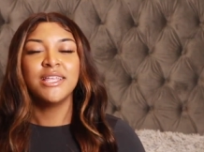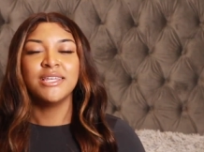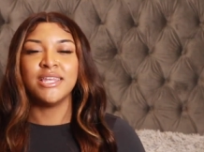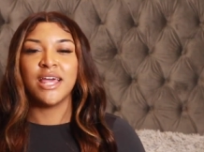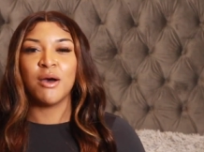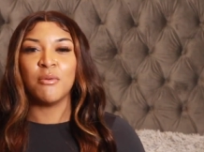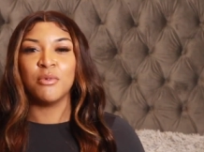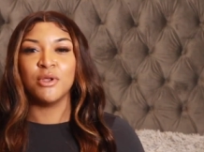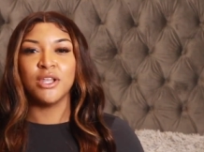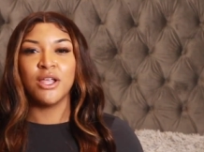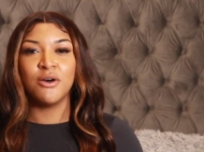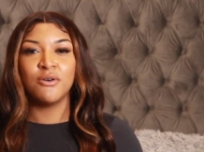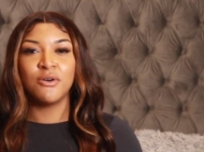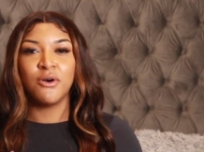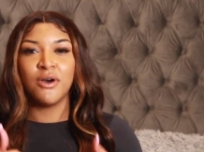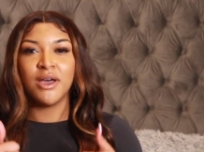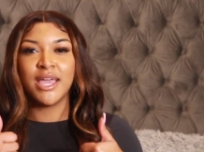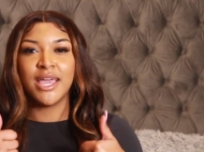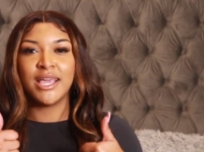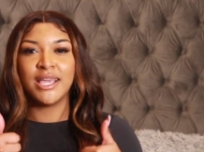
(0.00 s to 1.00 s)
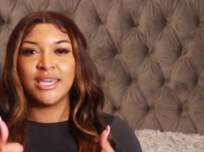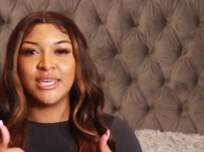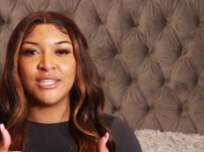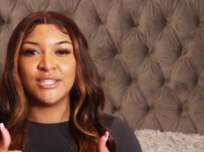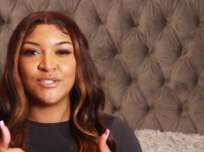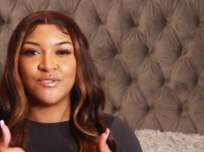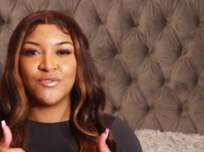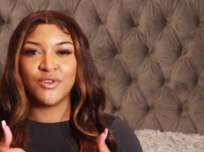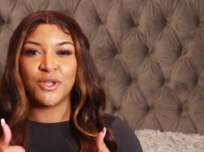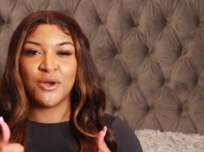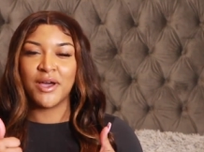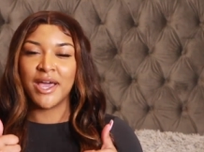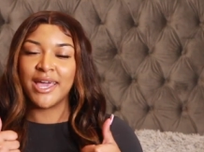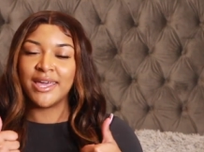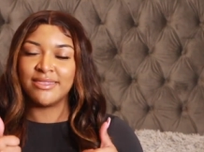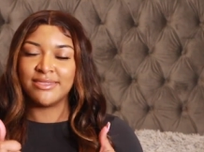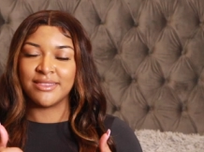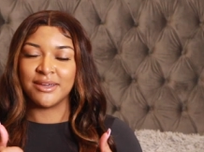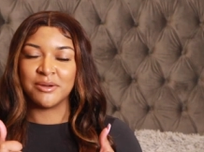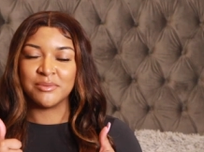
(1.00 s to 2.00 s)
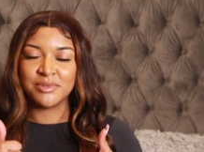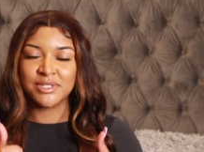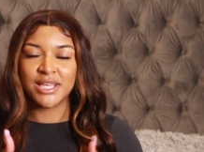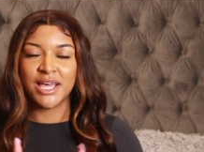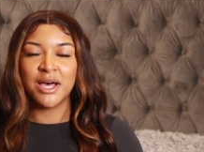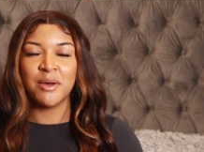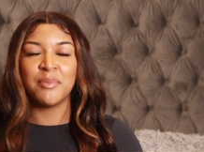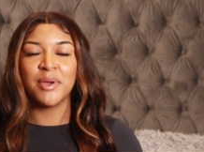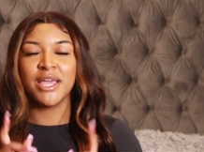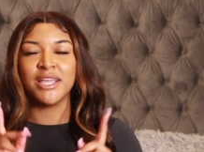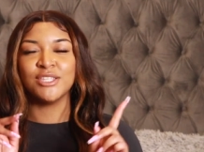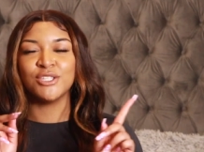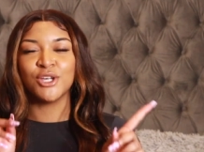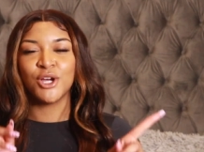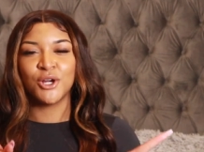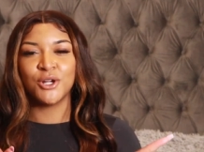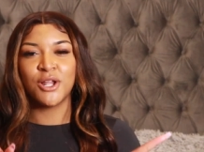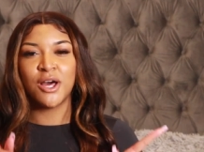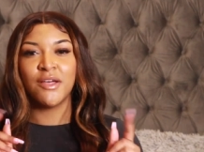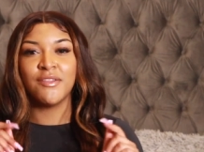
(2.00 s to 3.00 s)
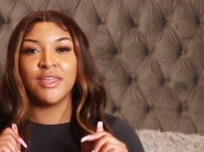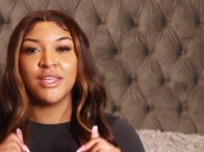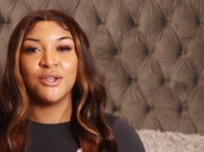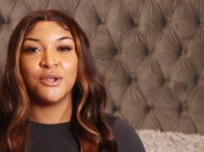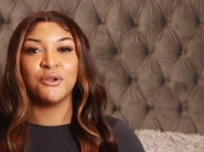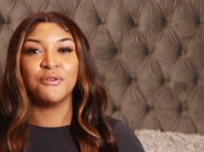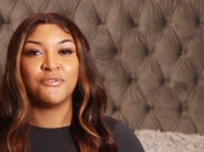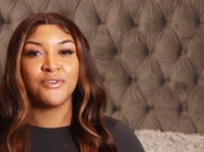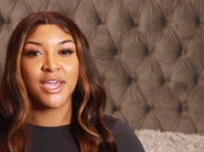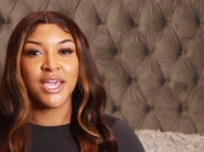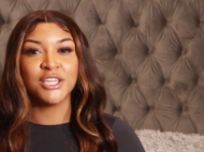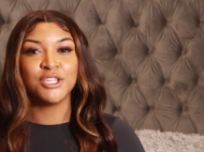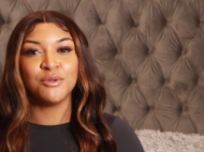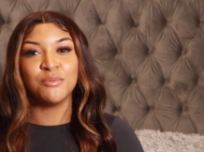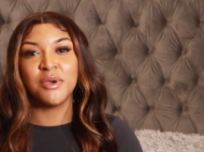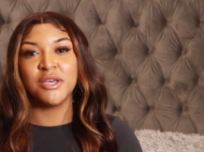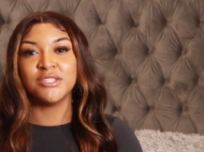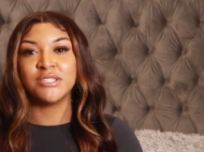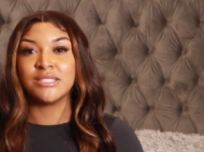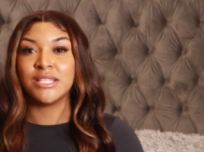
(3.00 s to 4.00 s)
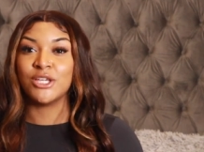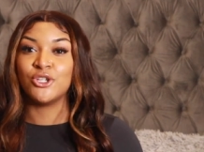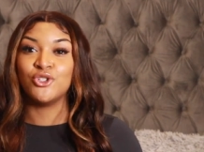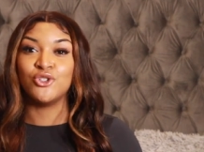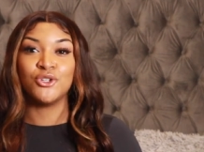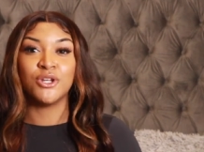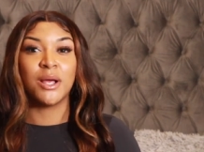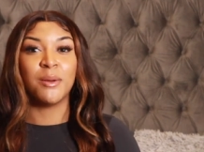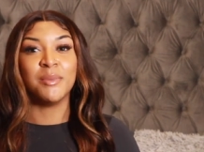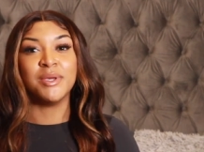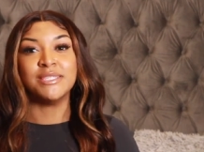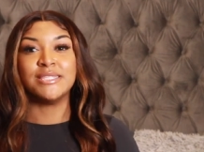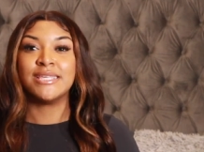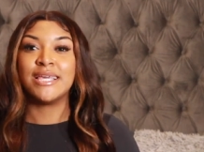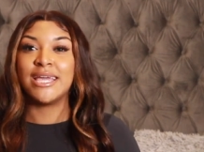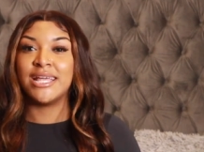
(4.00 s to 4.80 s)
down below go ahead and give this video a thumbs up and turn on that notification bell so that you do not miss